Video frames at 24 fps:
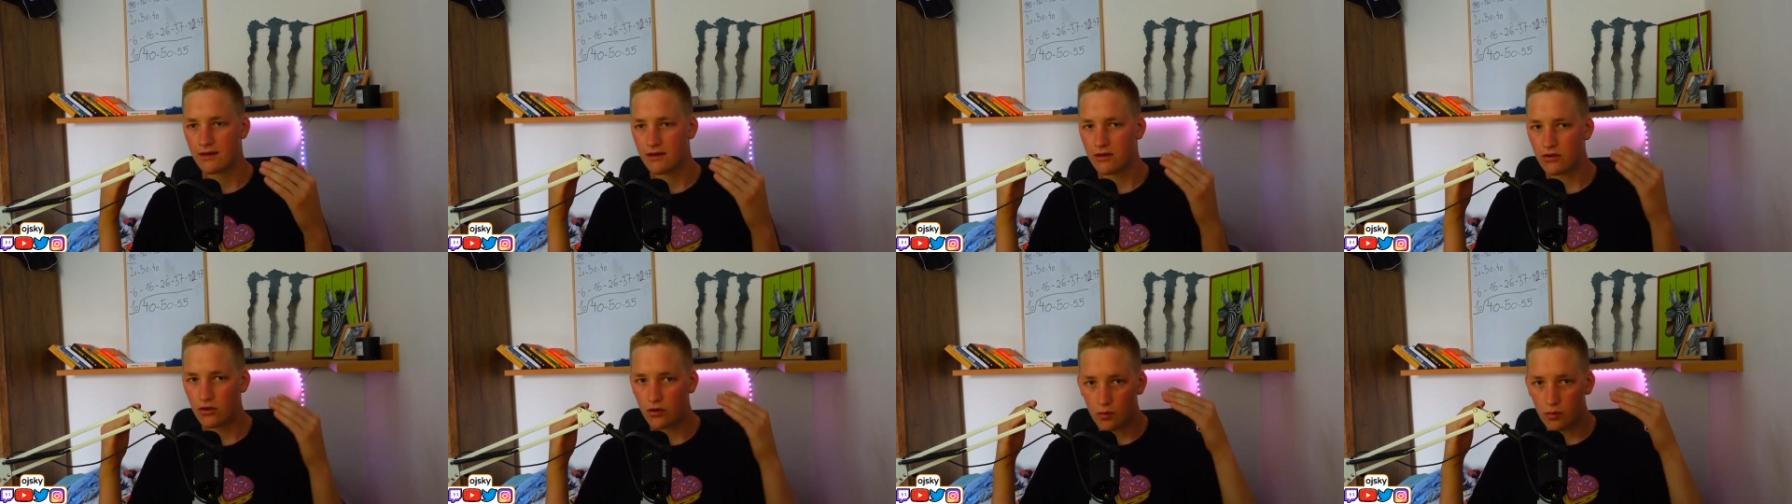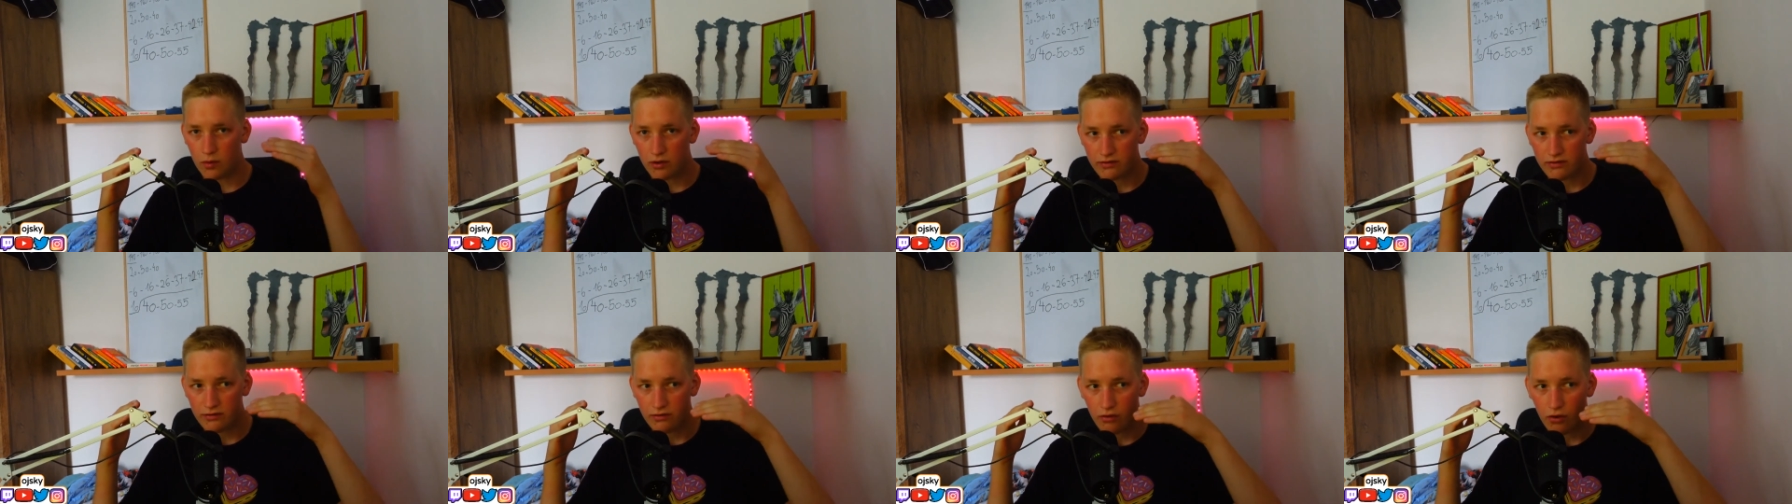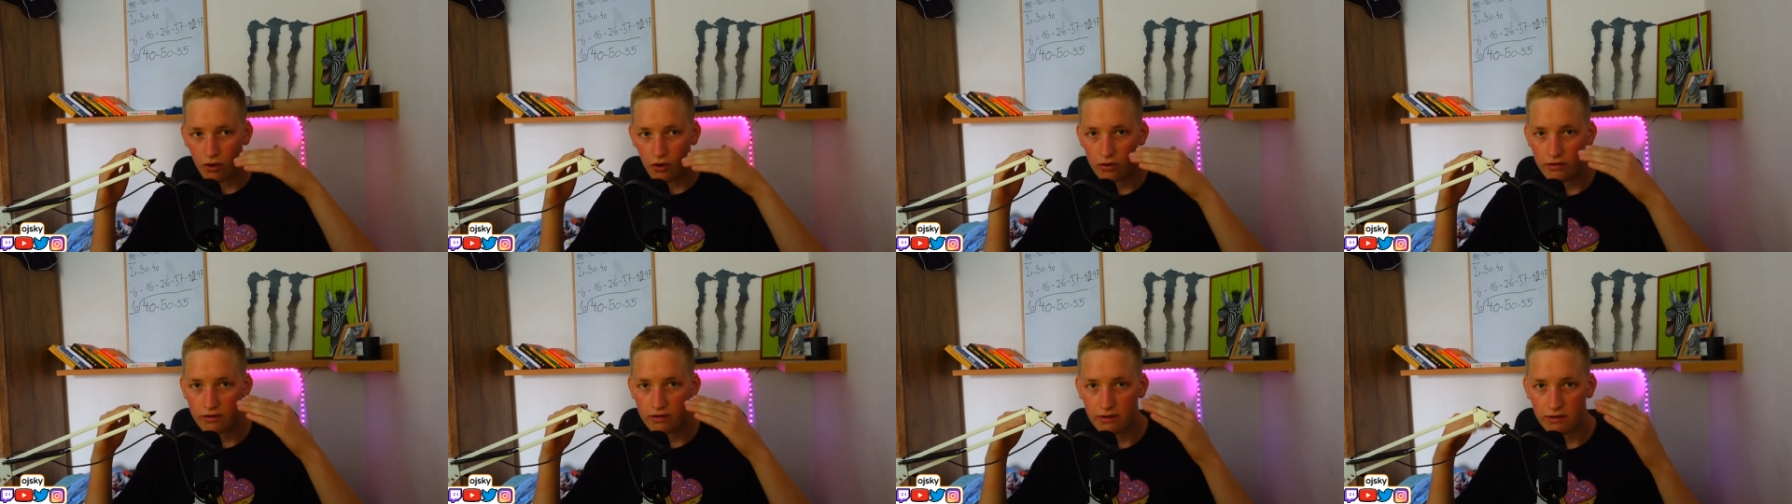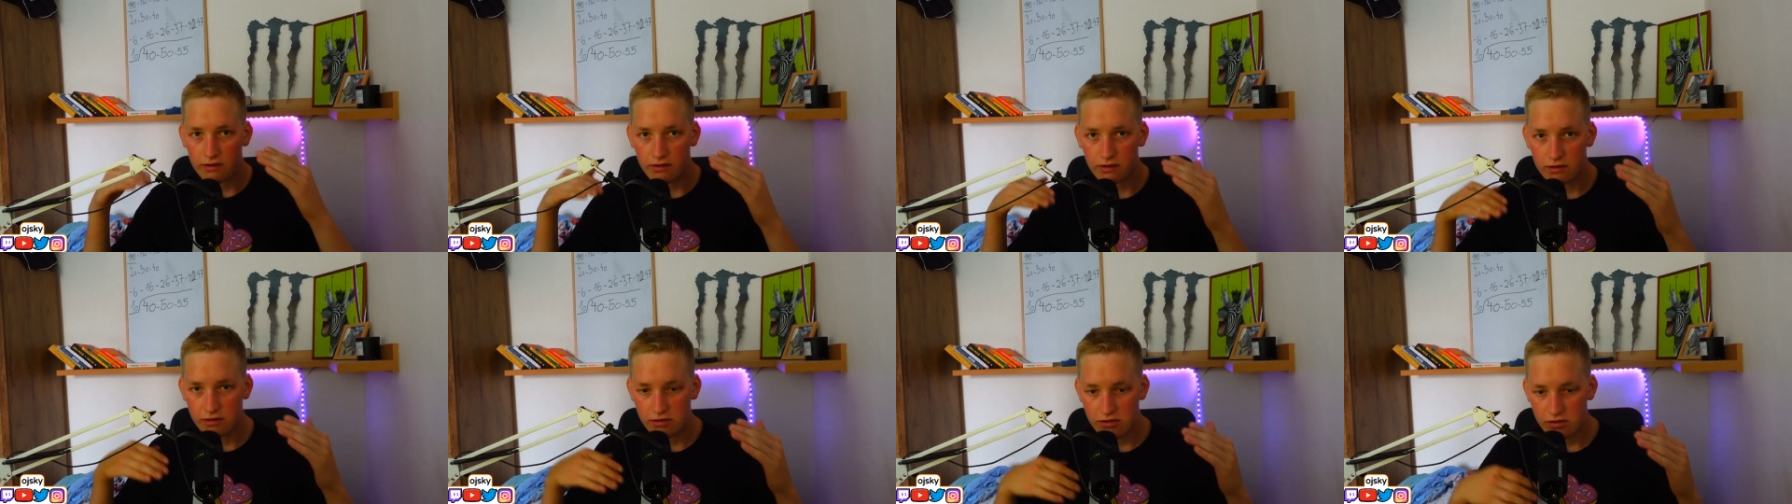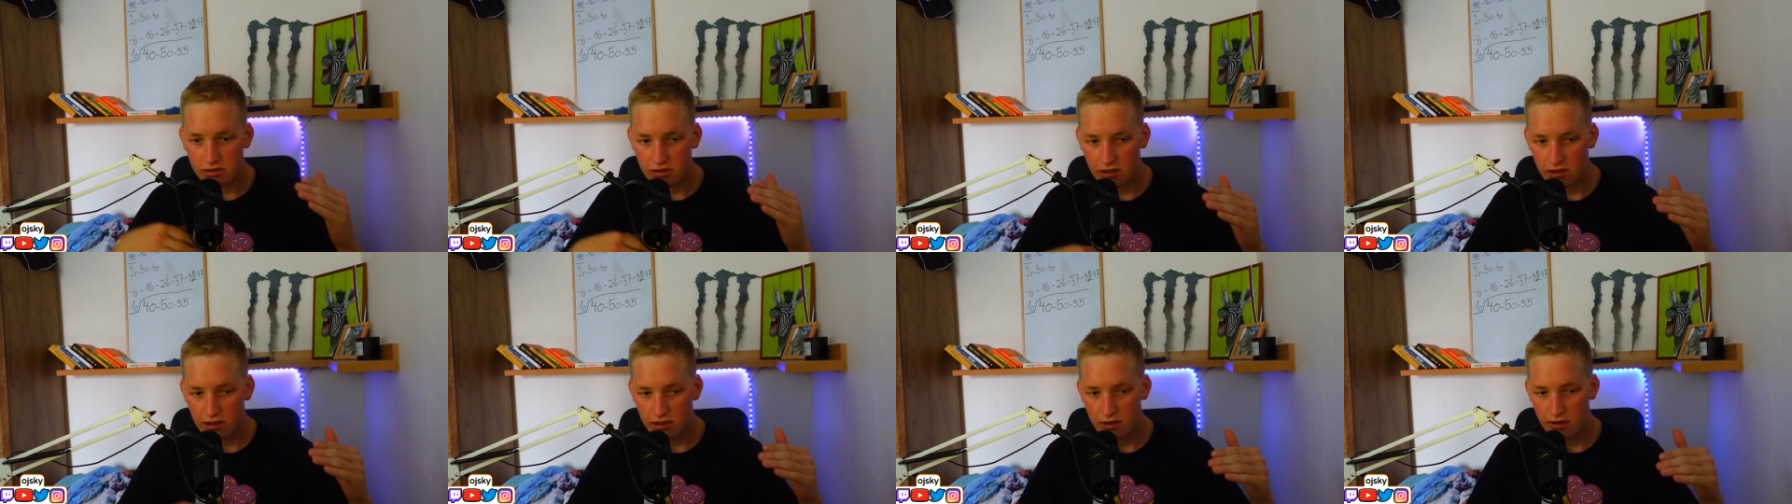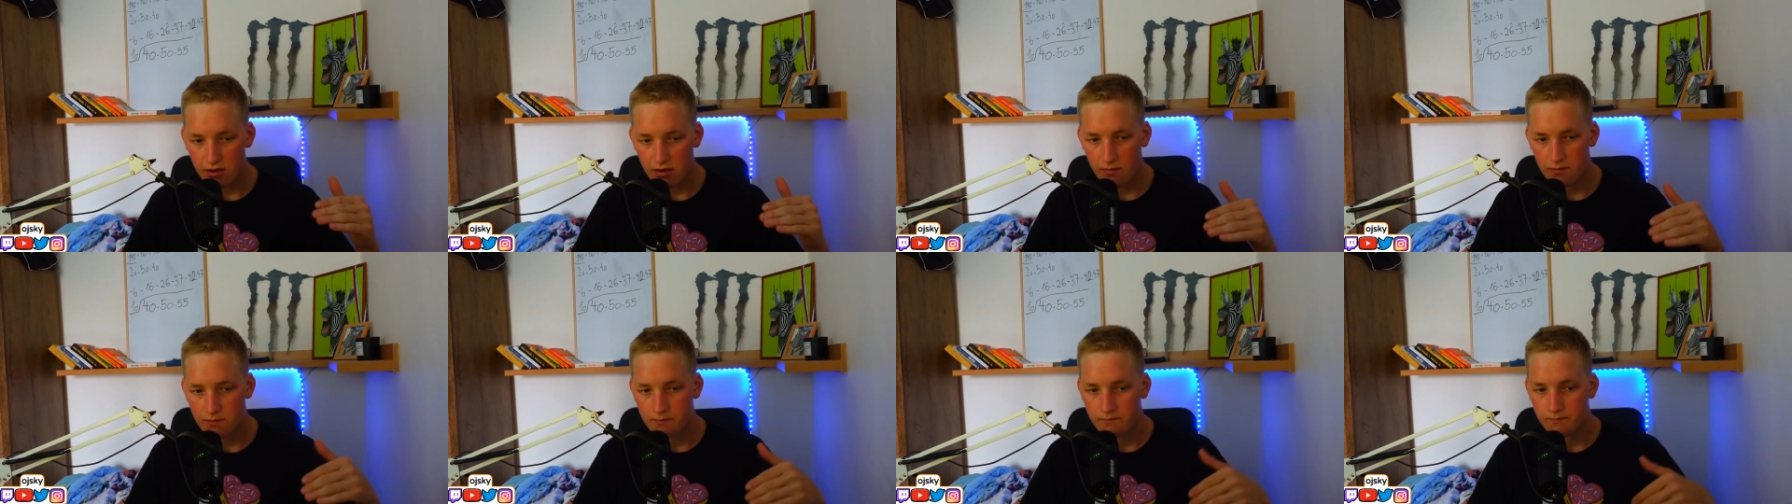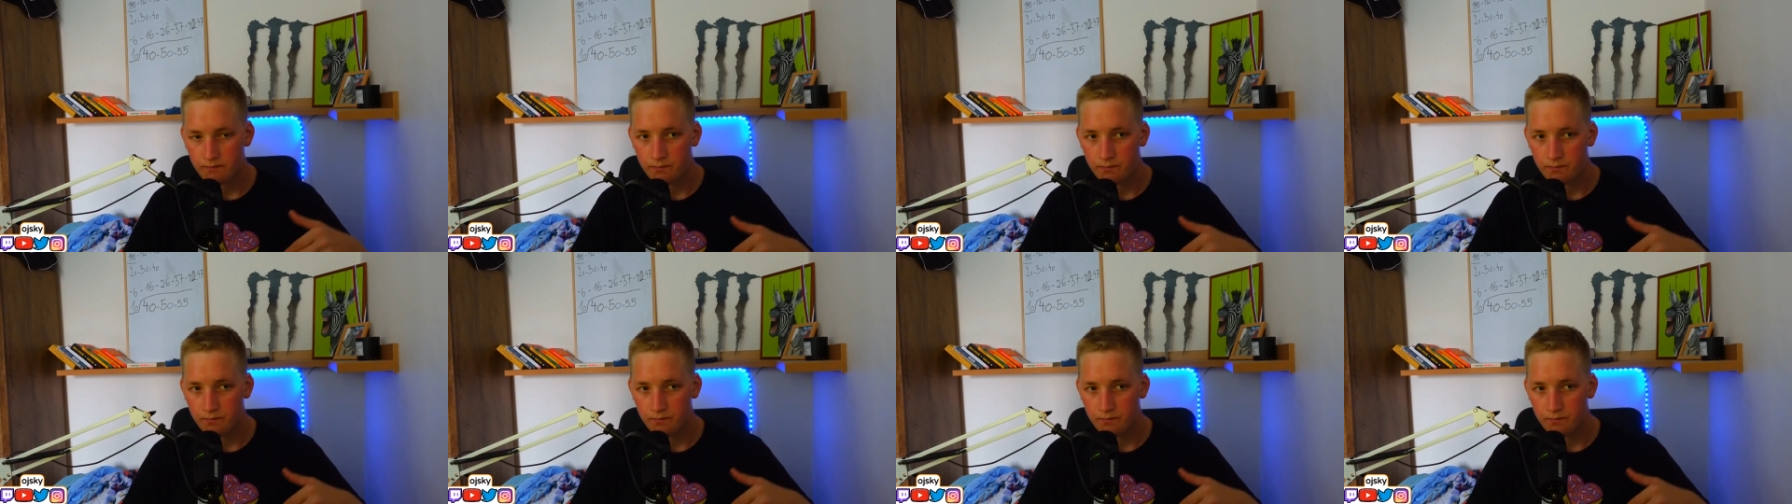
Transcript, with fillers: you was not in the gym.